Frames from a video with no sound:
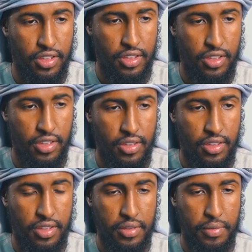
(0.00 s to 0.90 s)

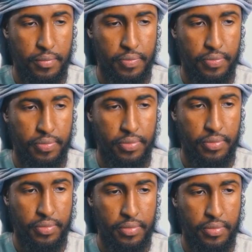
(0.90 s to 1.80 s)

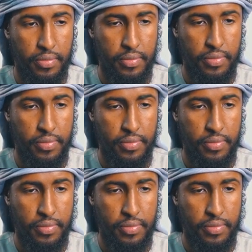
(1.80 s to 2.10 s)
(silence)